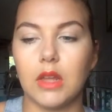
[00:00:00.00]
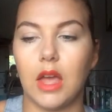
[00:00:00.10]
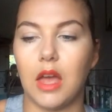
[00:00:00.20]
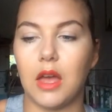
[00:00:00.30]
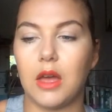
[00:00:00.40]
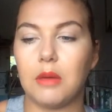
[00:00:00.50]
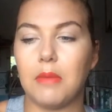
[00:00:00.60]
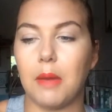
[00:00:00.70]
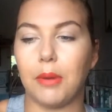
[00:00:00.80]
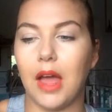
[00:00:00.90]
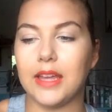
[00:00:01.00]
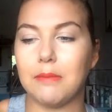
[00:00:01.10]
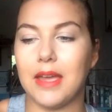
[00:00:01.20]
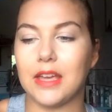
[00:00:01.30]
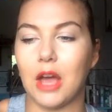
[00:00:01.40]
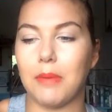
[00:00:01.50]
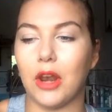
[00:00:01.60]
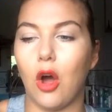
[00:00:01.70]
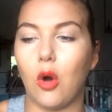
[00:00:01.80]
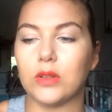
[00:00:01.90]
apply your makeup
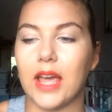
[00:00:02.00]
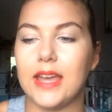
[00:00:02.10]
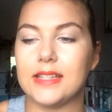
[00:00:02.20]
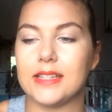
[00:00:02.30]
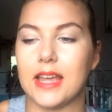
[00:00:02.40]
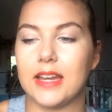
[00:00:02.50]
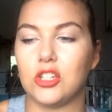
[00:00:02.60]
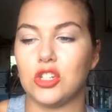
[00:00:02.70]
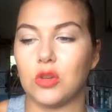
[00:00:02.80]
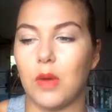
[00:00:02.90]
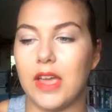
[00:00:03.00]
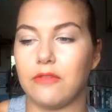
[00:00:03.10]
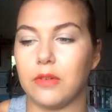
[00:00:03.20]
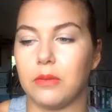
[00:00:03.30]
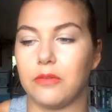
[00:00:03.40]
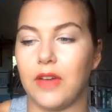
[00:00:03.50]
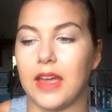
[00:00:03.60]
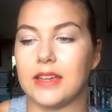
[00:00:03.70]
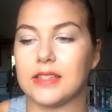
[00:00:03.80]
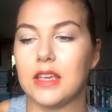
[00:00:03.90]
and hold 8 to 10 inches away from the
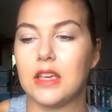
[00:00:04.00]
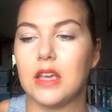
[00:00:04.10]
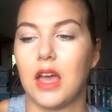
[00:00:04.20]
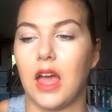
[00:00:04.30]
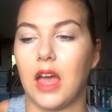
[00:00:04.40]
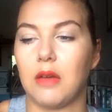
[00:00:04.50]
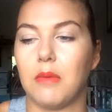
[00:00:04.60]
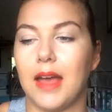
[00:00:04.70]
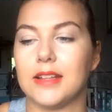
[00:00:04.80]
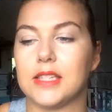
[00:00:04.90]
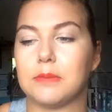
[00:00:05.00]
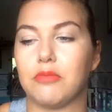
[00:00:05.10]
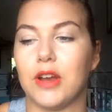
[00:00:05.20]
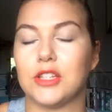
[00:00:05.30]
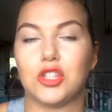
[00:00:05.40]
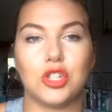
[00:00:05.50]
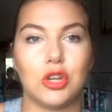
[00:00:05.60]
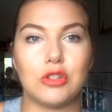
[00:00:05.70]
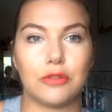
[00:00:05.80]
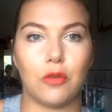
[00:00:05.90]
face, and spritz
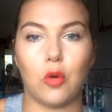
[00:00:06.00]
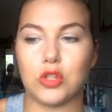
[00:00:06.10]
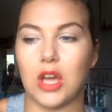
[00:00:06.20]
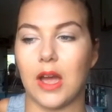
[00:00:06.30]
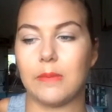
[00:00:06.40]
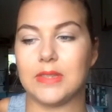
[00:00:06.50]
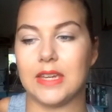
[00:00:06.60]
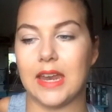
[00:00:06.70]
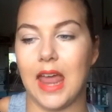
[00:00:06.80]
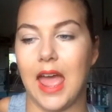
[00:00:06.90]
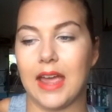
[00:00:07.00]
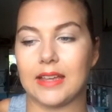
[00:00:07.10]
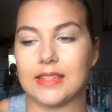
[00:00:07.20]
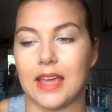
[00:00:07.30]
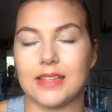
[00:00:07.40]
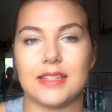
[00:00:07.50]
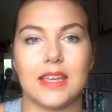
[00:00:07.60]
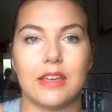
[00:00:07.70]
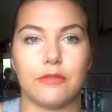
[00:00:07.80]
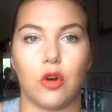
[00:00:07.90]
2 to 4 times in an X and
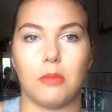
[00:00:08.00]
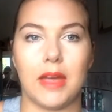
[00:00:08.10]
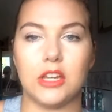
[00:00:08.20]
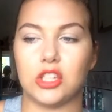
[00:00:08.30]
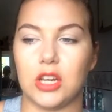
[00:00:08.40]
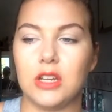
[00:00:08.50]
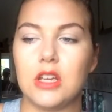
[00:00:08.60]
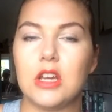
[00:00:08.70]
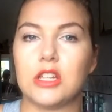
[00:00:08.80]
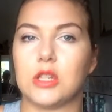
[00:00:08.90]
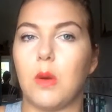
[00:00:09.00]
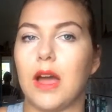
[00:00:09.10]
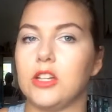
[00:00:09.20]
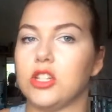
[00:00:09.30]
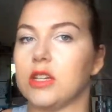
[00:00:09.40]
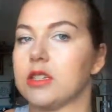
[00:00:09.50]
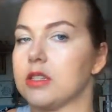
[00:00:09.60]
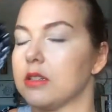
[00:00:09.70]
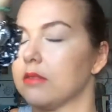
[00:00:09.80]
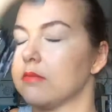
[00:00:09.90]
T formation. So I just